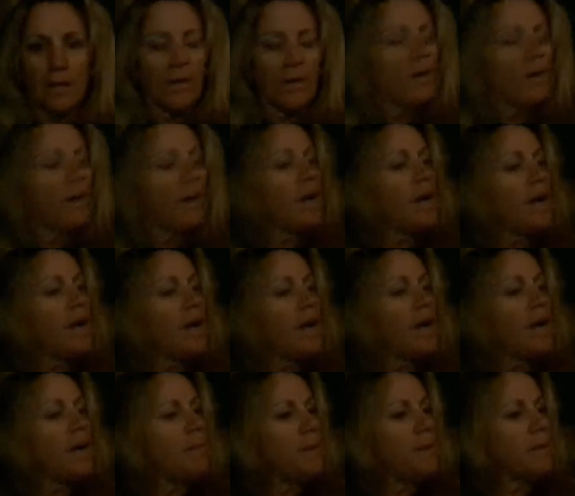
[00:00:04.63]
I pick
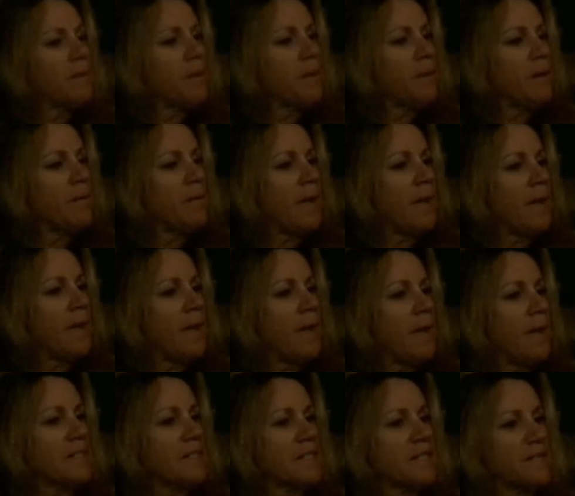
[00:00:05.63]
my way past the
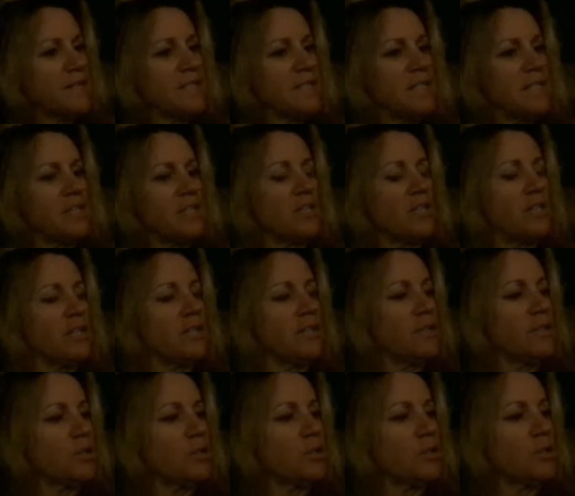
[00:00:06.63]
devastation. The
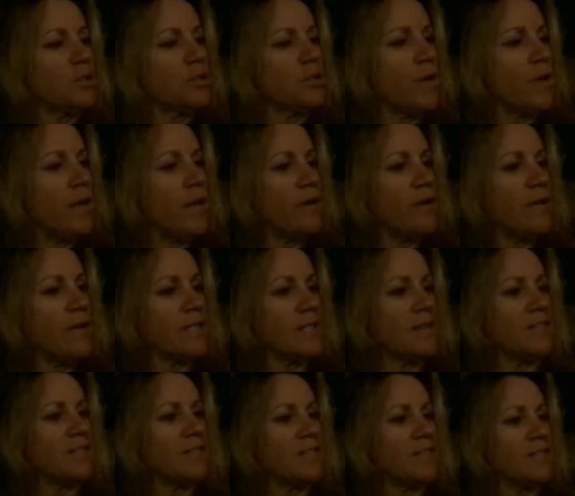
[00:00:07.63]
tornado has left
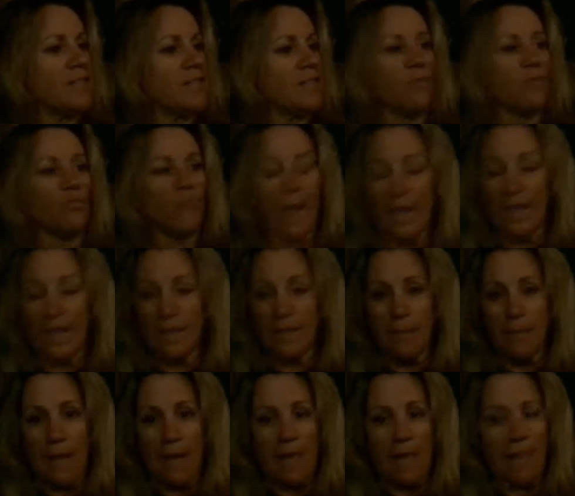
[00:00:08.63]
a random
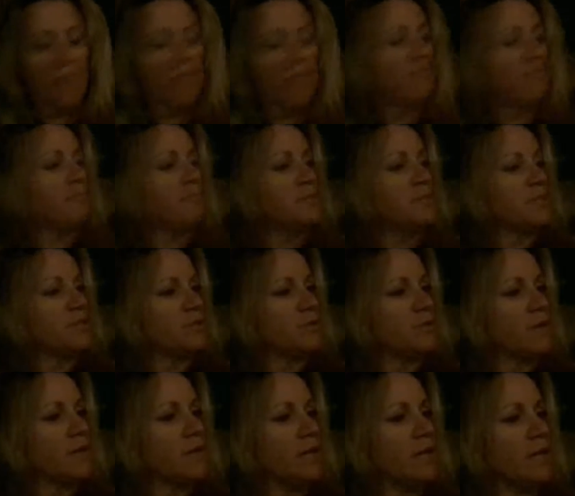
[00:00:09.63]
path of misery.
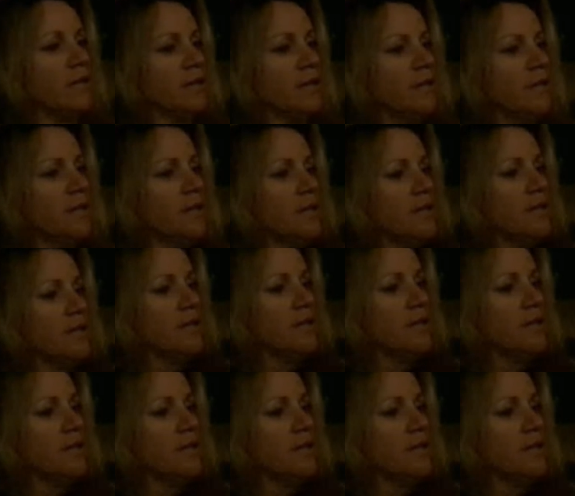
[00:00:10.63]
The